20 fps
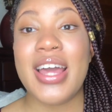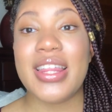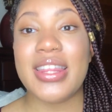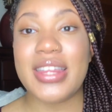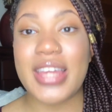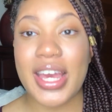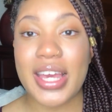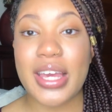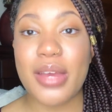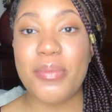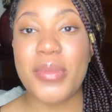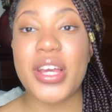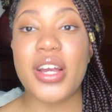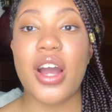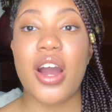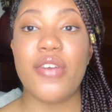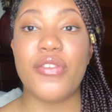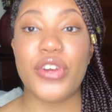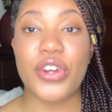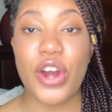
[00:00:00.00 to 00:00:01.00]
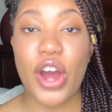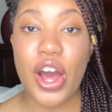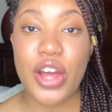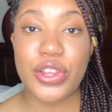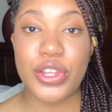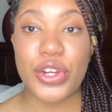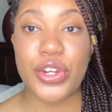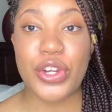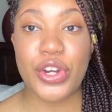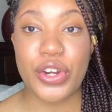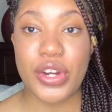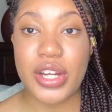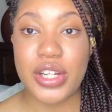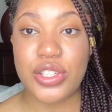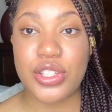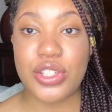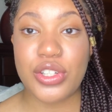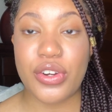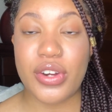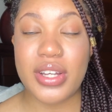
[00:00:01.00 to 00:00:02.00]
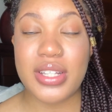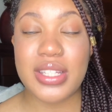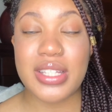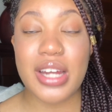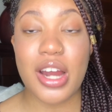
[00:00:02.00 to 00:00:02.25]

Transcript: They can be covered under your insurance.